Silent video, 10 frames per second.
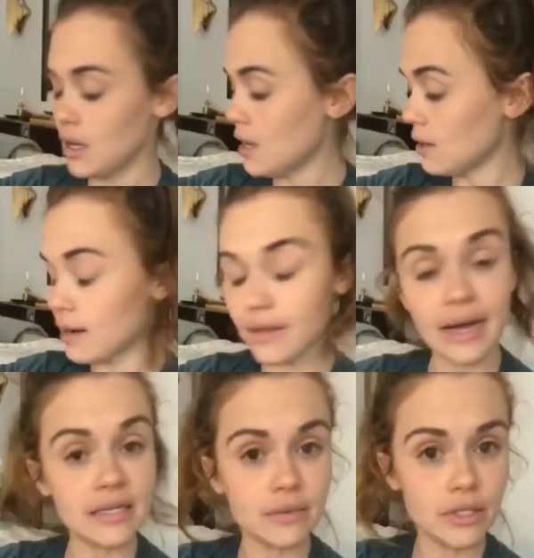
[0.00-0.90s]
and a lot of the
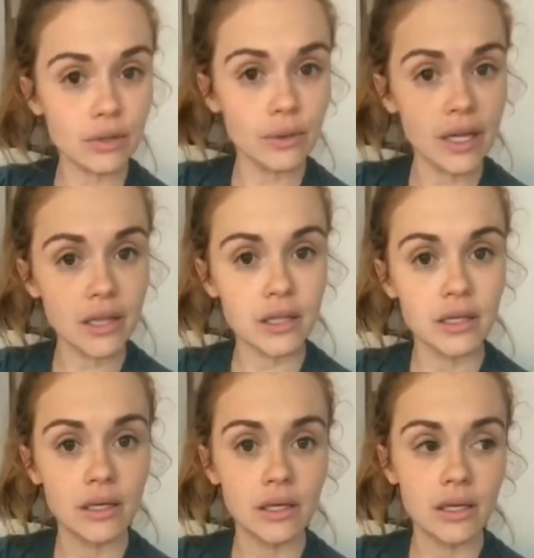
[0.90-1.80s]
guys I went to school with.
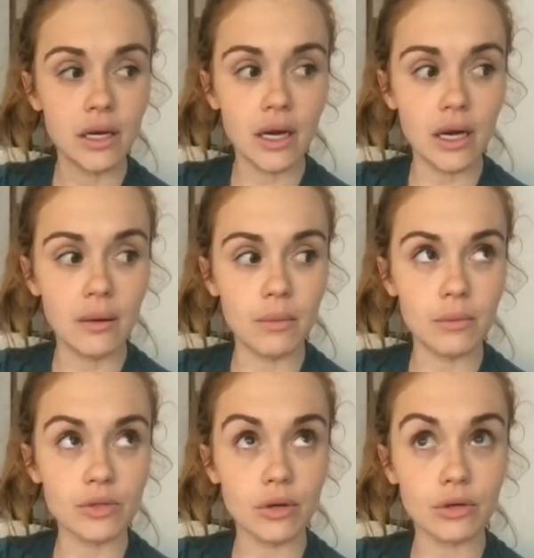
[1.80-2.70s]
I
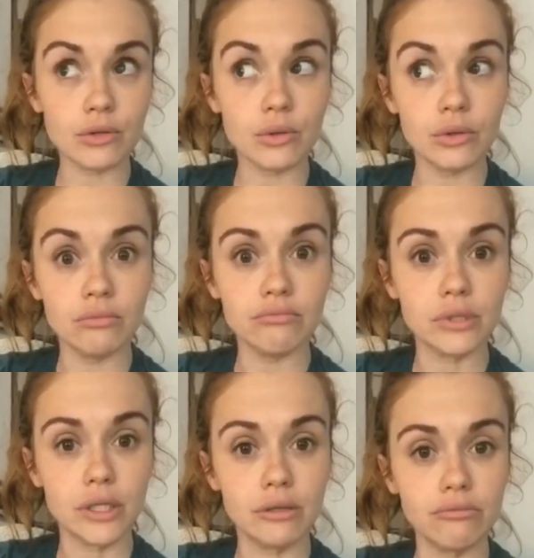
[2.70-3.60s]
went to an all-girls school,
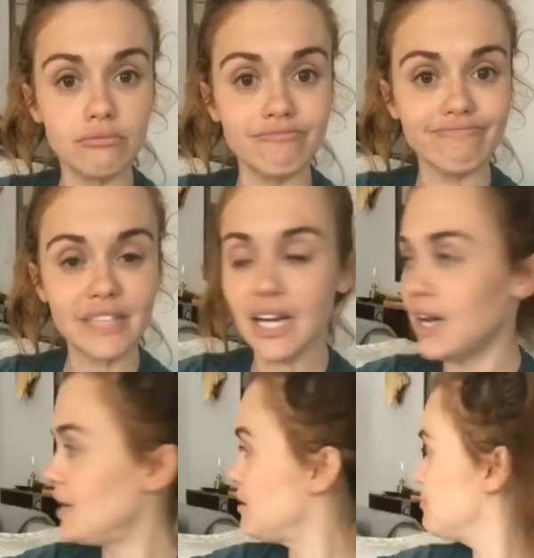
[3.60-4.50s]
so
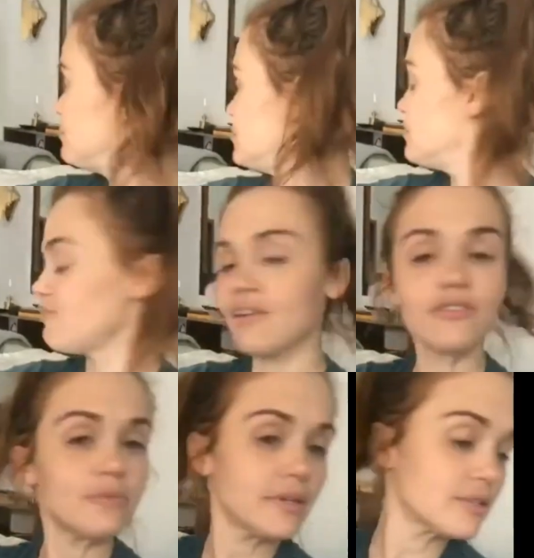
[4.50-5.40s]

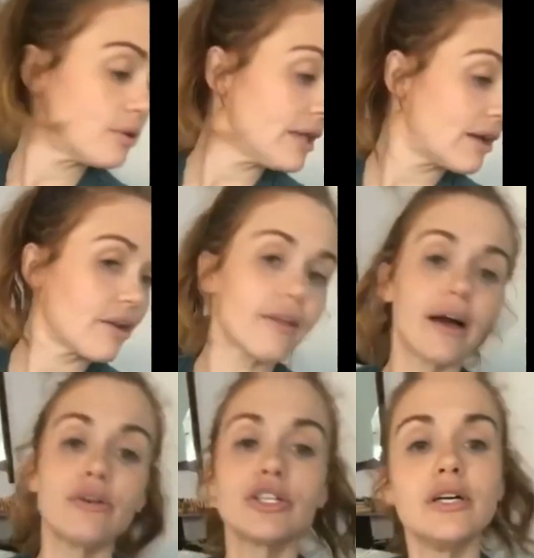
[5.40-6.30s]
Feifels being so loud under the
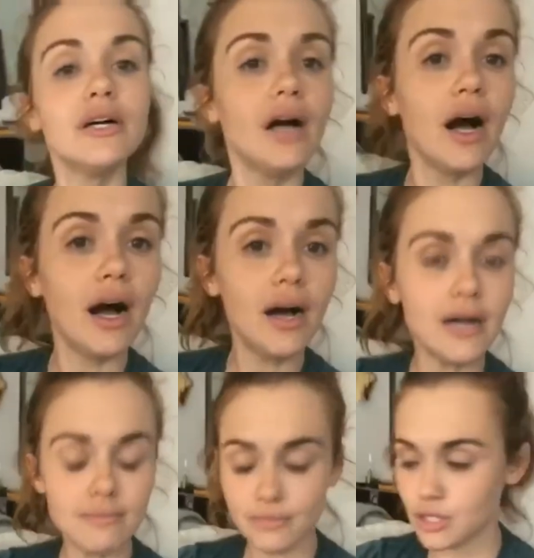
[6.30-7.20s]
couch.
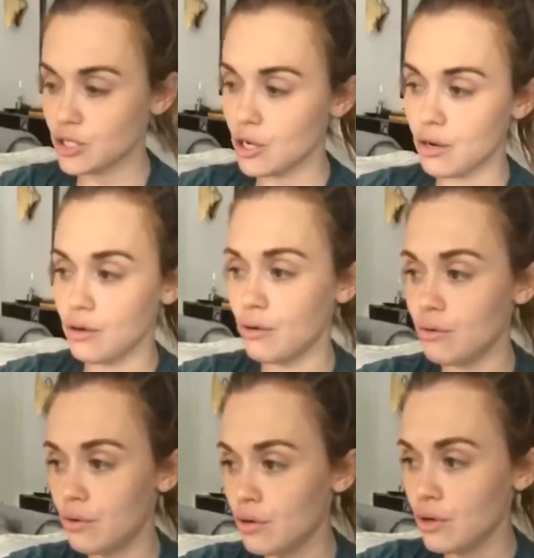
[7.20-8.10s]
So
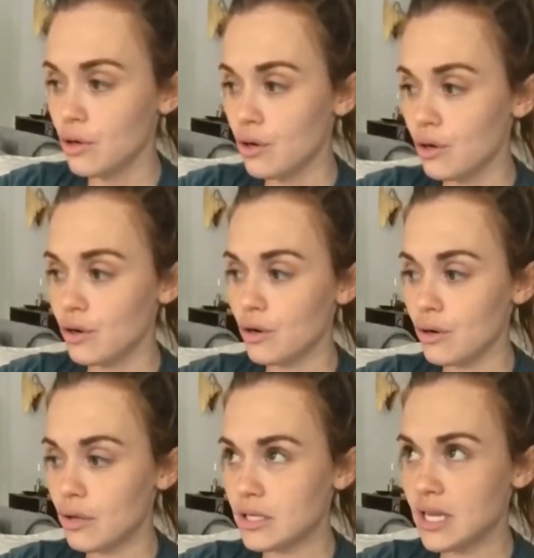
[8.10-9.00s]

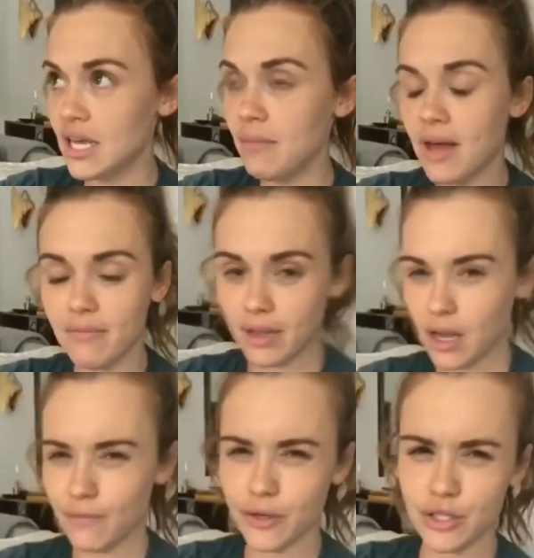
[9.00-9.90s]
taking me out of my
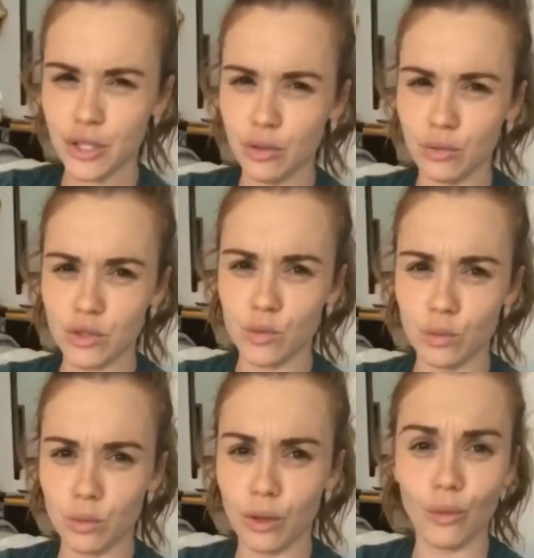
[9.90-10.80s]
comfort zone was
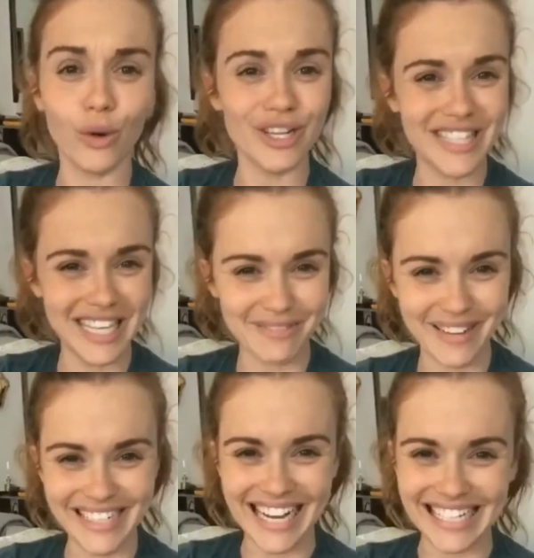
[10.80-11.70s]
one of the worst things
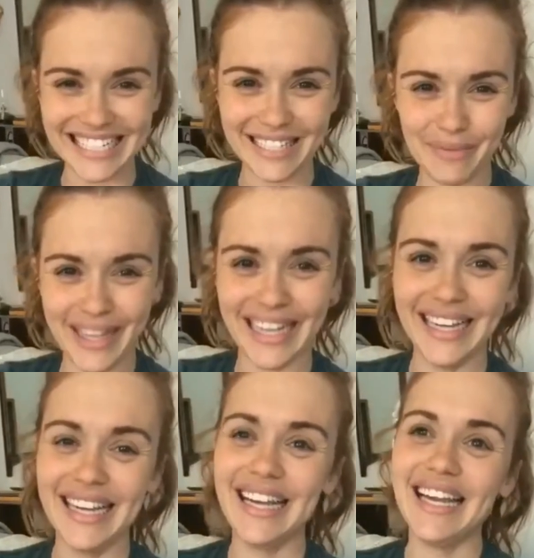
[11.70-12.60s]
my dad did to me.
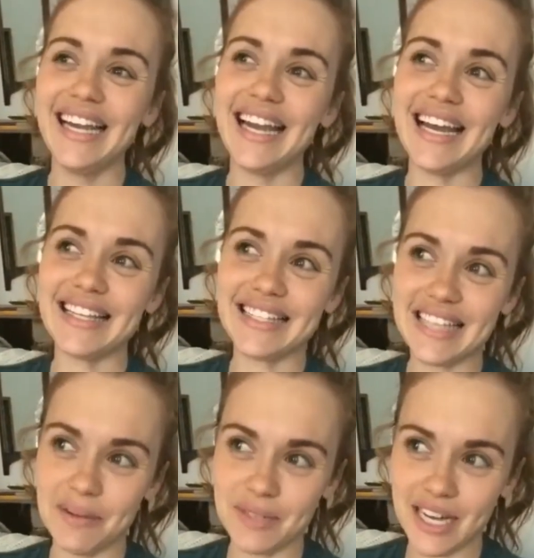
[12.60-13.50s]
At the
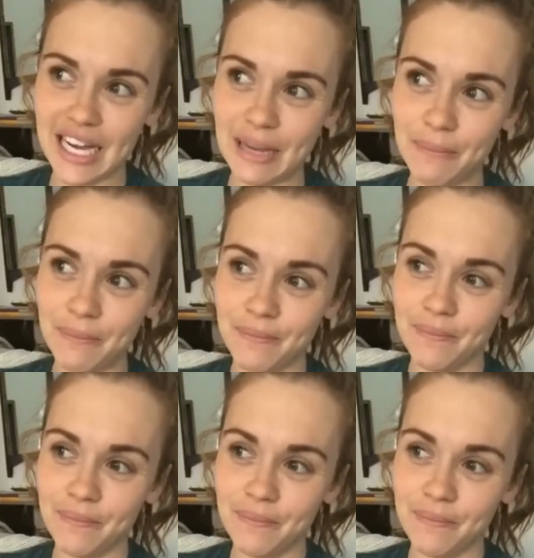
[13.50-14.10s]
same time,